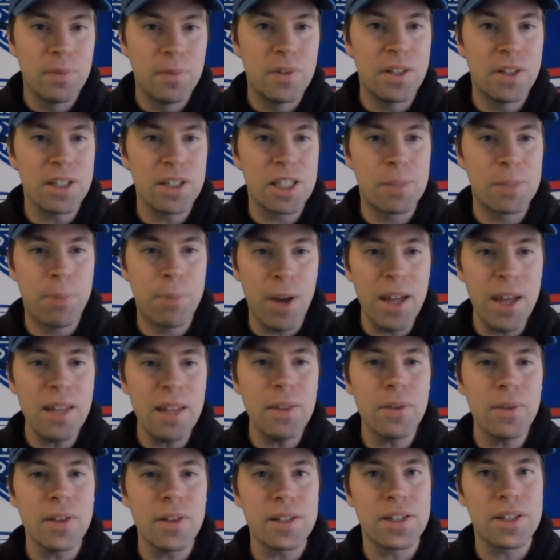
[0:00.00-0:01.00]

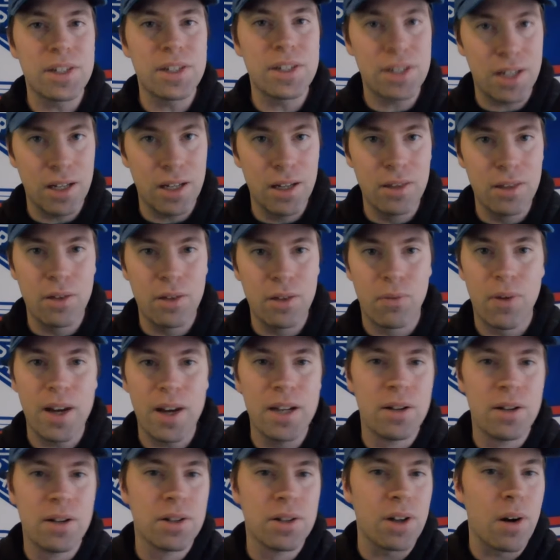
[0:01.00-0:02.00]
Despite the skid, the
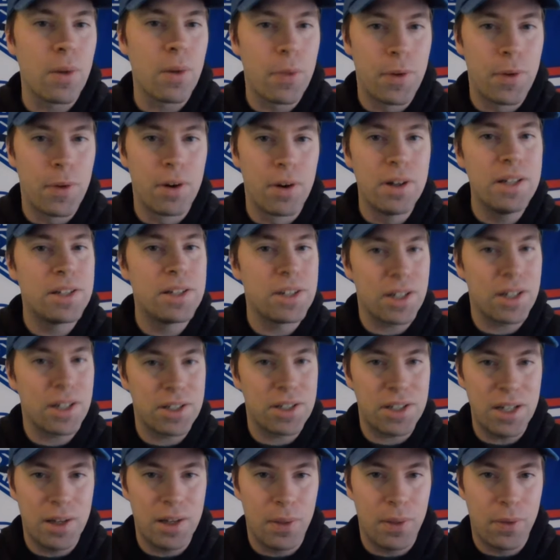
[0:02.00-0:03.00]
Rangers are
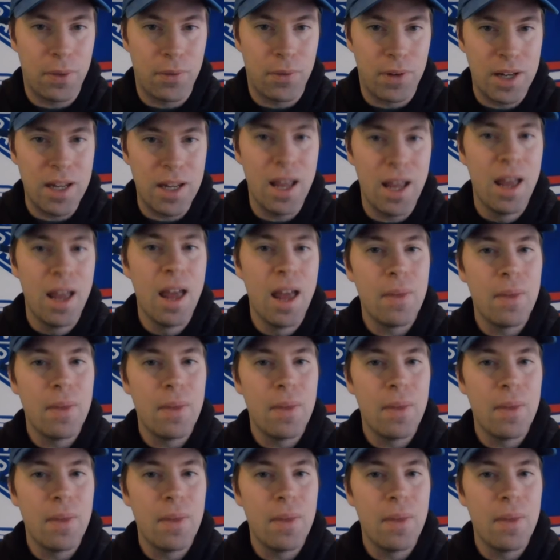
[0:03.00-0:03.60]
30-16-3.